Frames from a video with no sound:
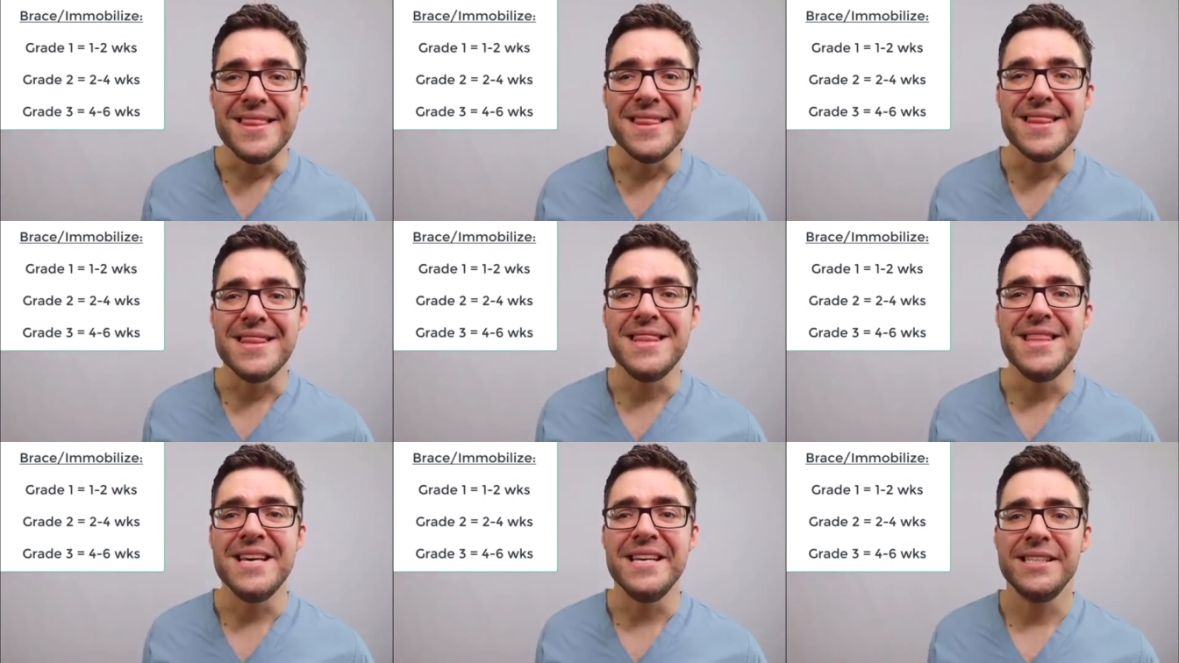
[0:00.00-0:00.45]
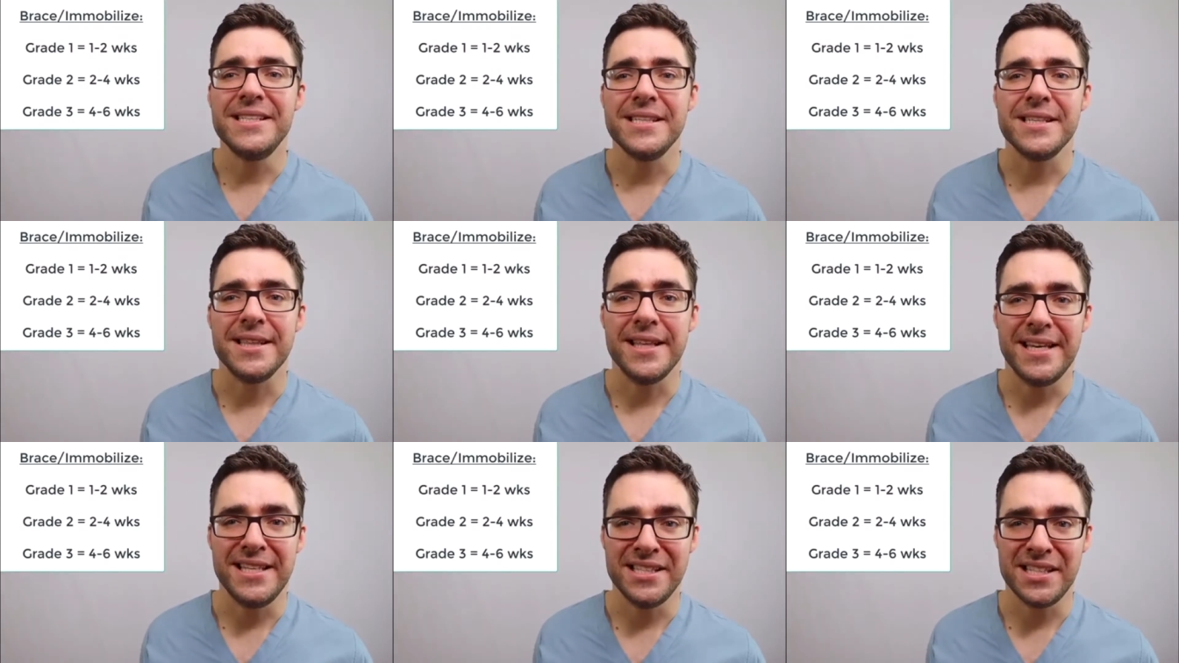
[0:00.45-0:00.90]
This
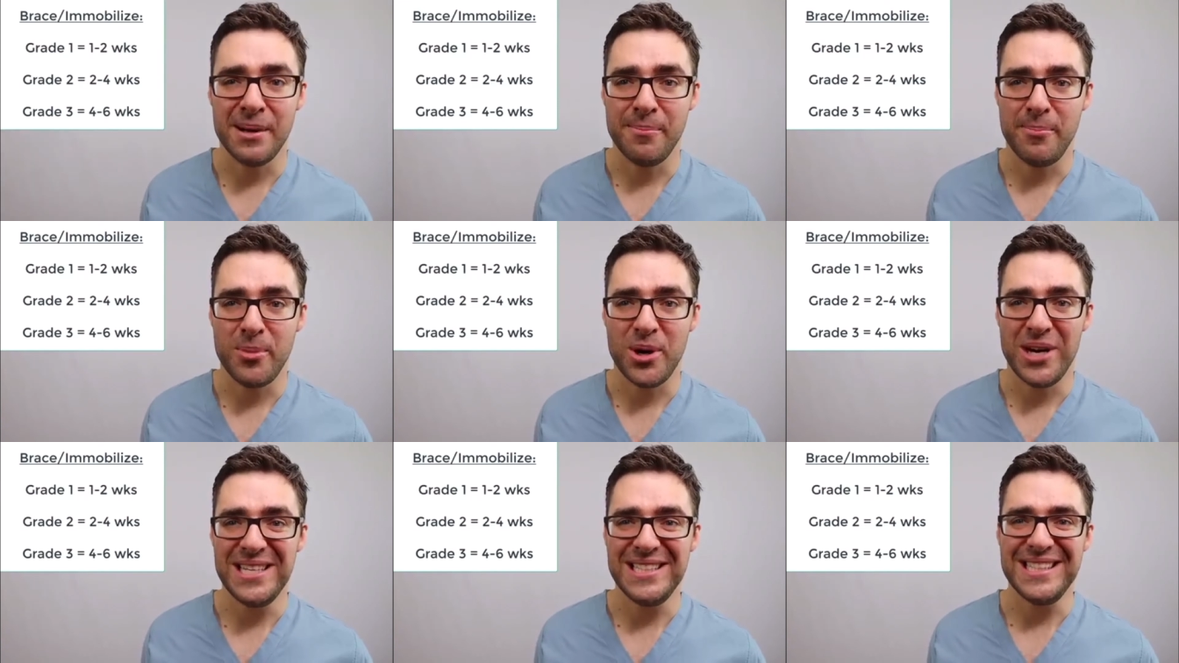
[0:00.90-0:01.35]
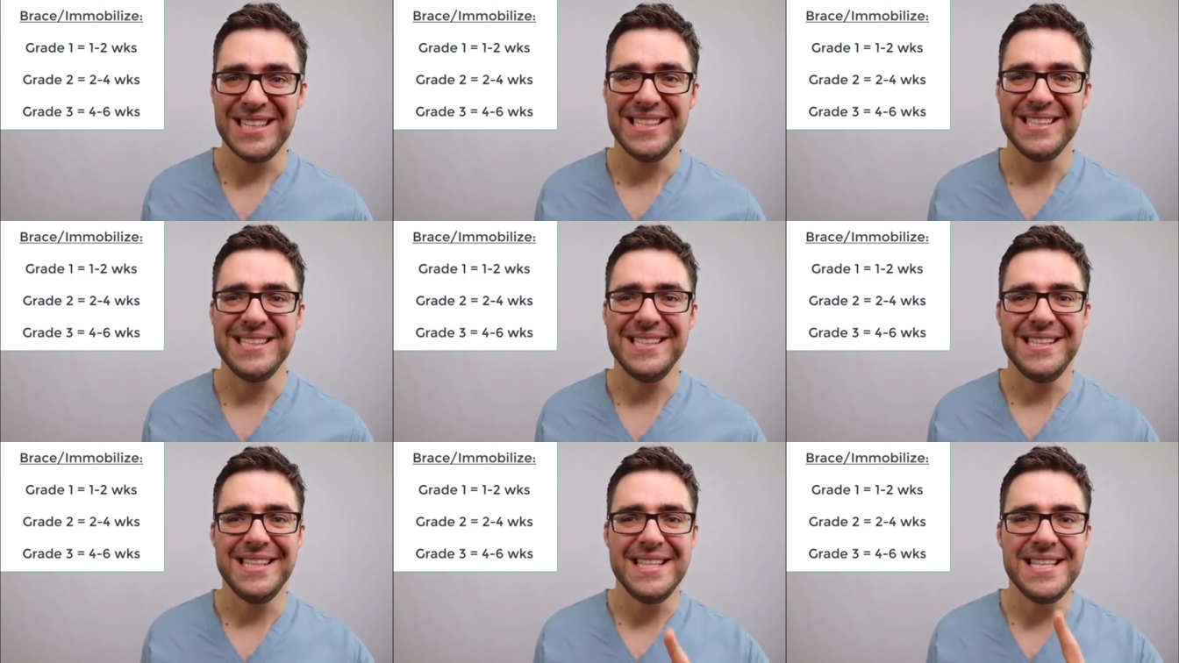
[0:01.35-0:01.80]
lace-up brace
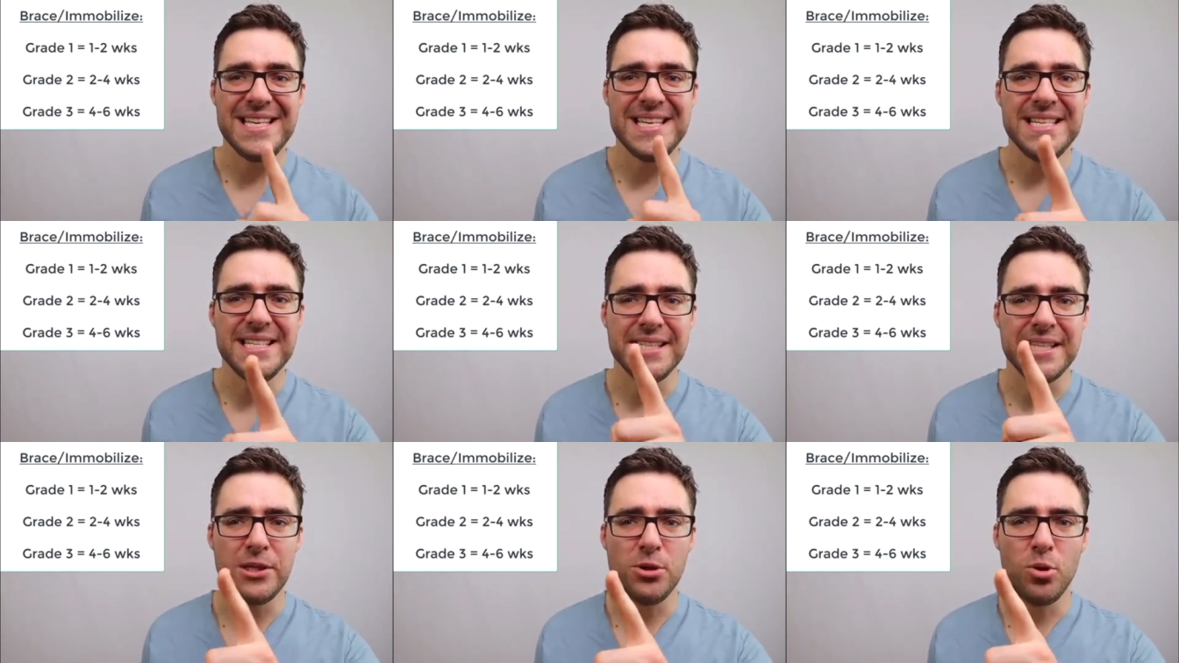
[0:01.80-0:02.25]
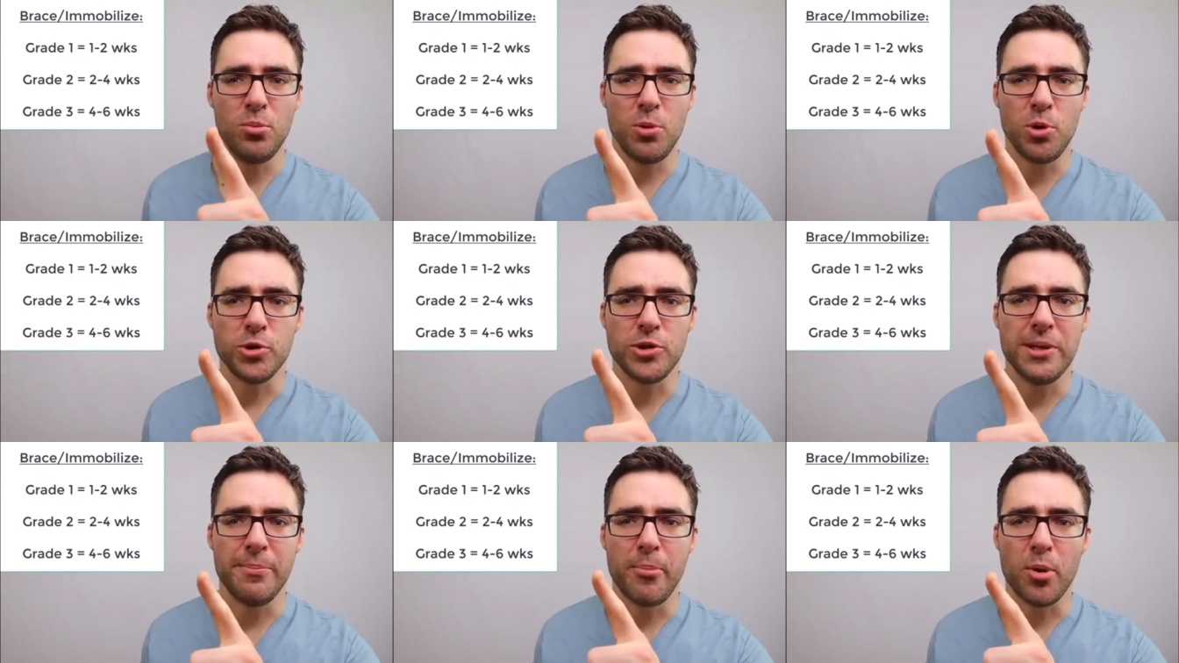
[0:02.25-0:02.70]
is the single
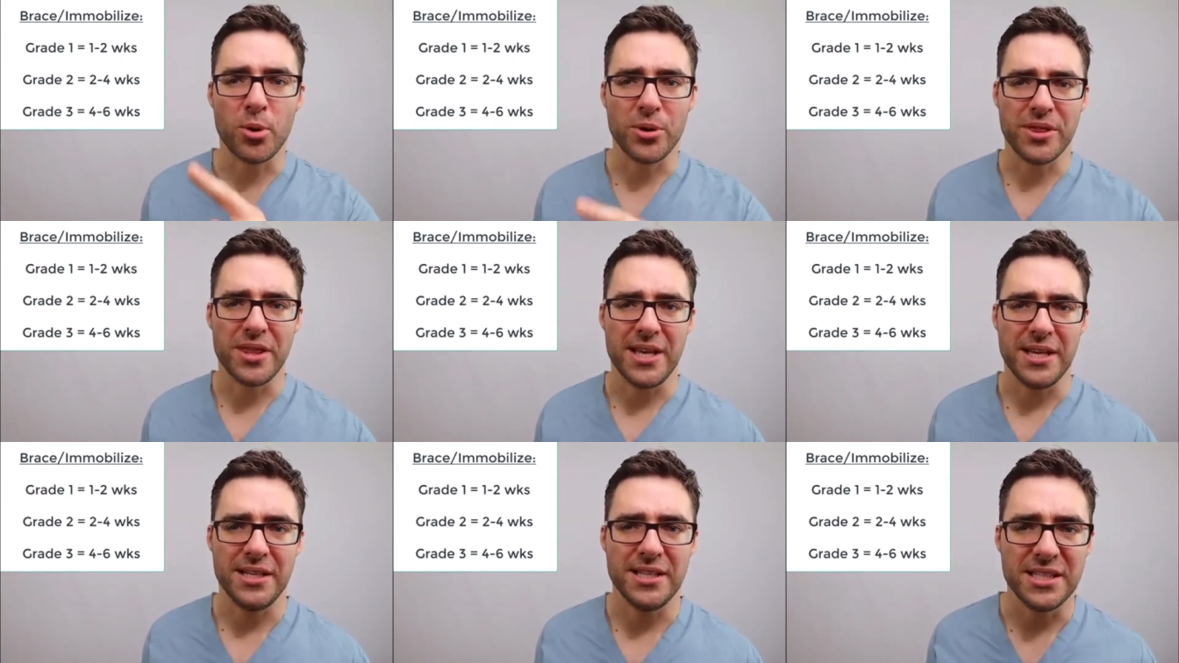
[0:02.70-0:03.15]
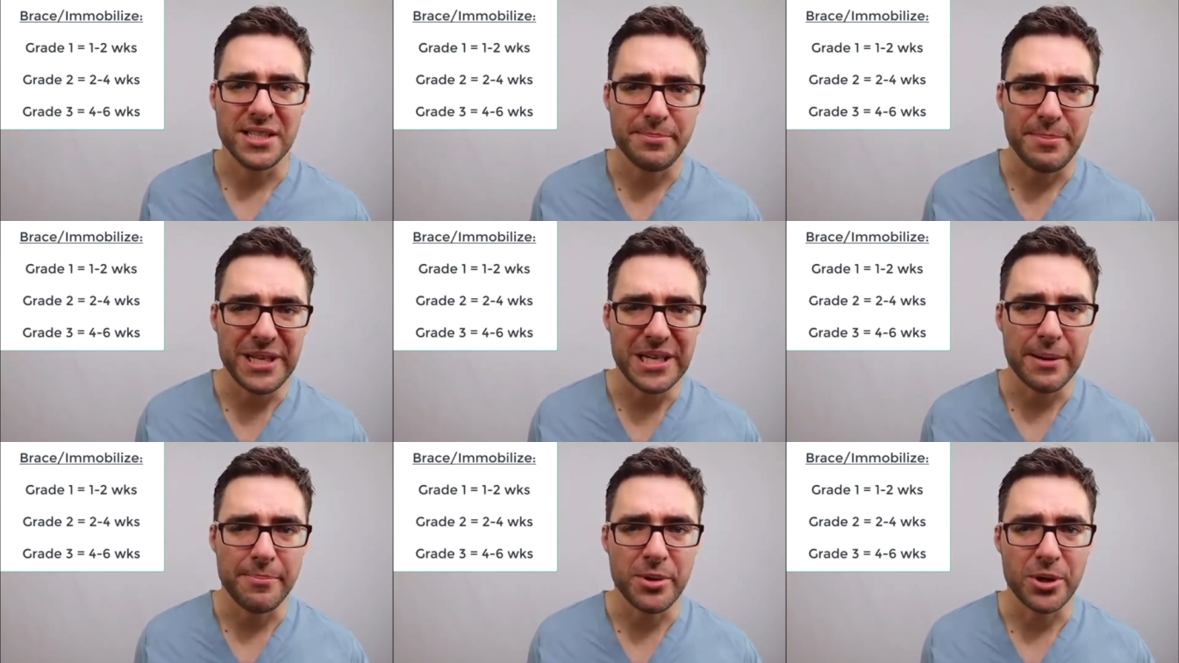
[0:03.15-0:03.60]
most important thing to
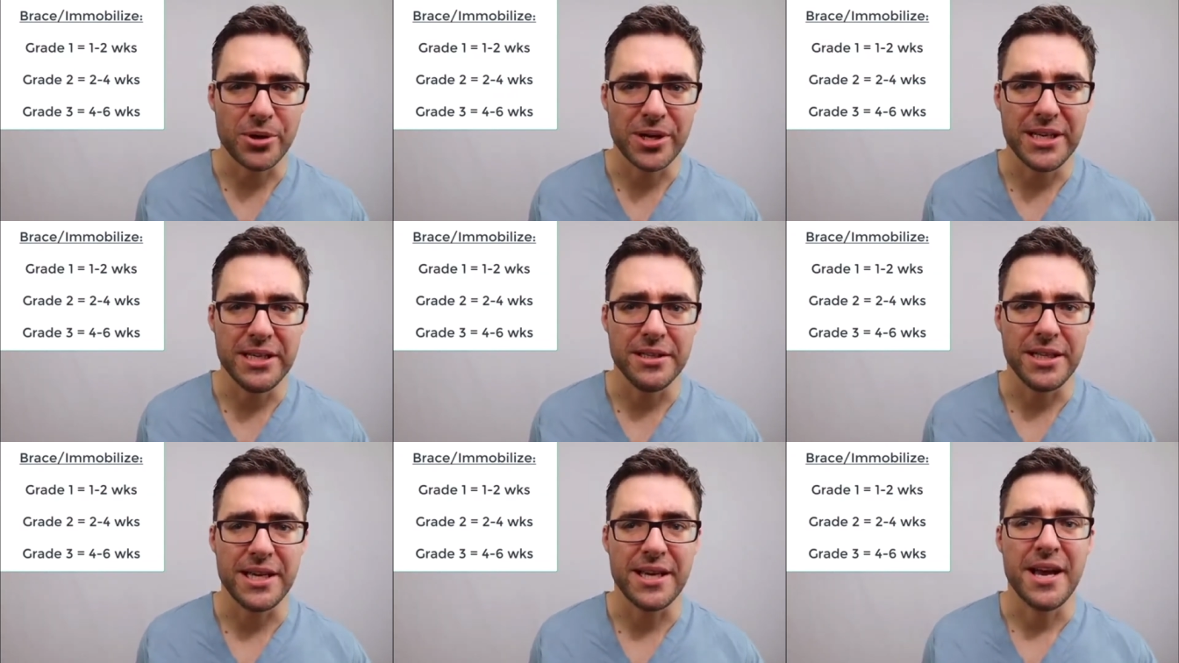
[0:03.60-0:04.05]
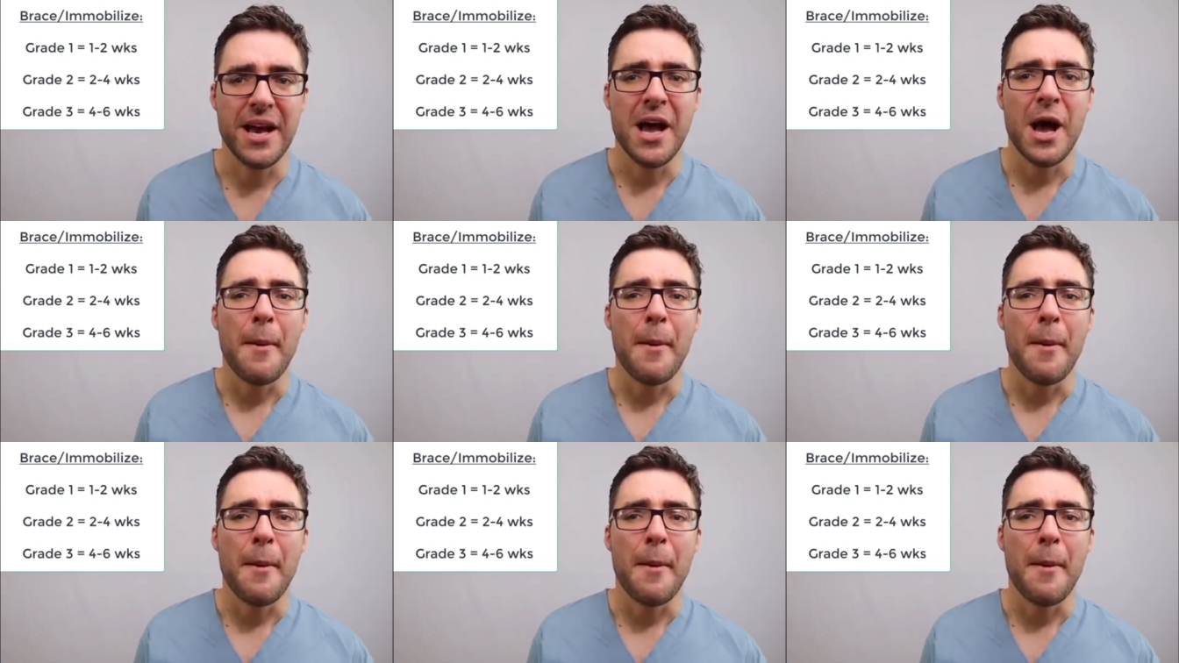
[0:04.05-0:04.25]
speed up your healing,